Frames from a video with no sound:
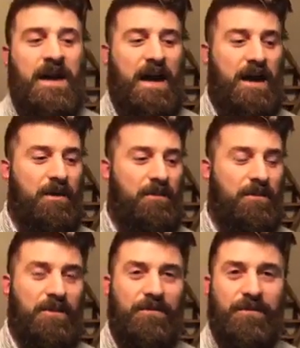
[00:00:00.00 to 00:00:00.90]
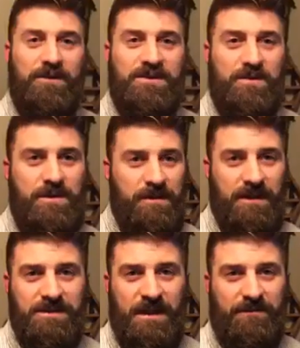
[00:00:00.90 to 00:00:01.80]
the first 3
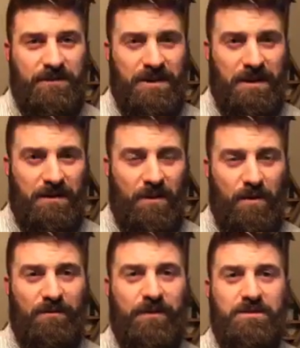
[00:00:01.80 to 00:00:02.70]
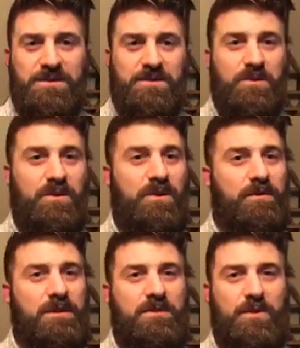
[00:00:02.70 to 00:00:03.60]
minutes after they get home from school, or
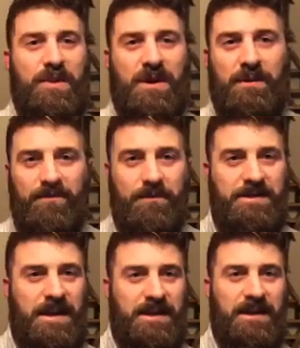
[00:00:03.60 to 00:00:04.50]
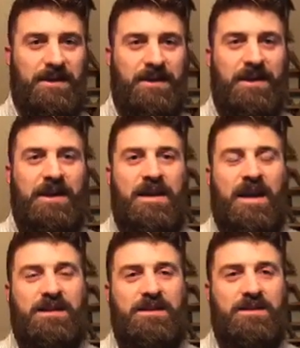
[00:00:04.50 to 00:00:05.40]
maybe you pick up from daycare,
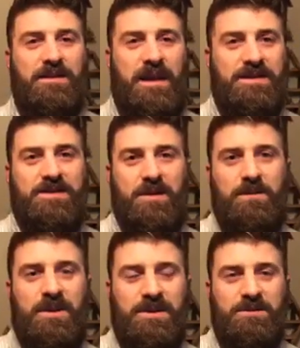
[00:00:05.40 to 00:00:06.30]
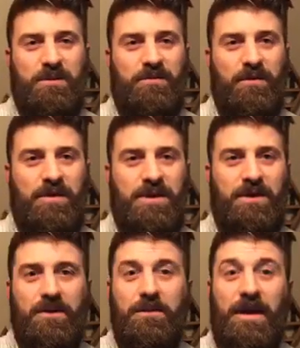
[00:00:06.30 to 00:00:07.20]
and then the last 3 minutes before they
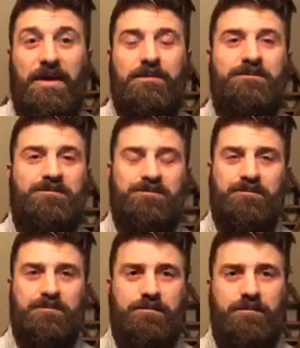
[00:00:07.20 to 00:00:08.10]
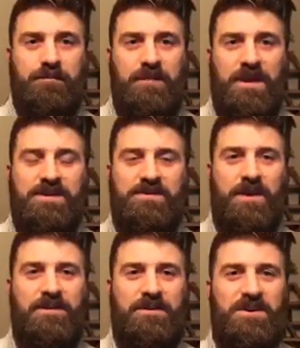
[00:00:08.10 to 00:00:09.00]
go to bed. It's
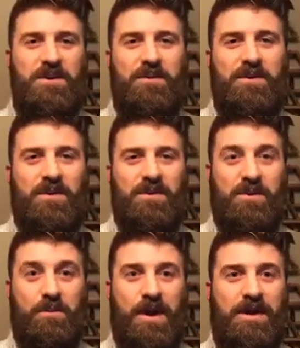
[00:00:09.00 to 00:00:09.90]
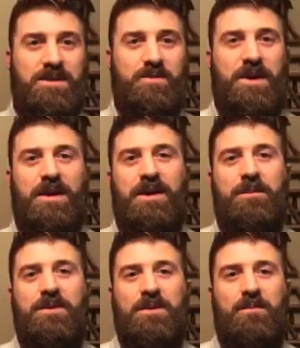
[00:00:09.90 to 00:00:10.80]
right when when your brain is waking
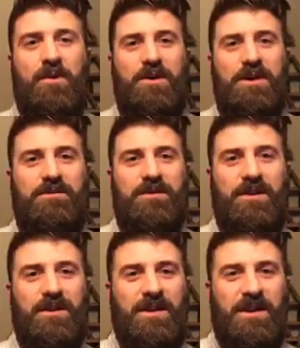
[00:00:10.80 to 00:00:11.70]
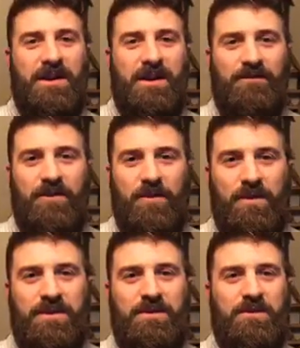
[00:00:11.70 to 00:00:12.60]
up in the morning, if they're
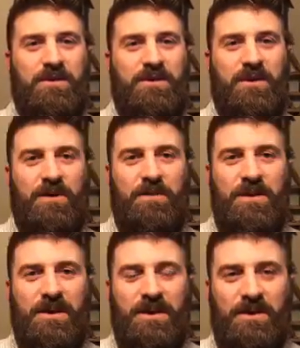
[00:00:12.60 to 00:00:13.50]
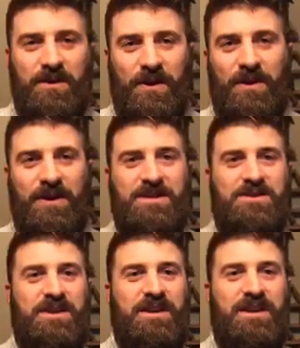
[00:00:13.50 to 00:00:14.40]
with you and they're being
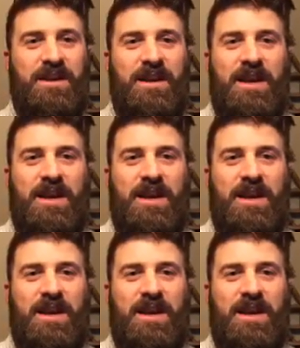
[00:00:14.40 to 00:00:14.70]
encouraged, and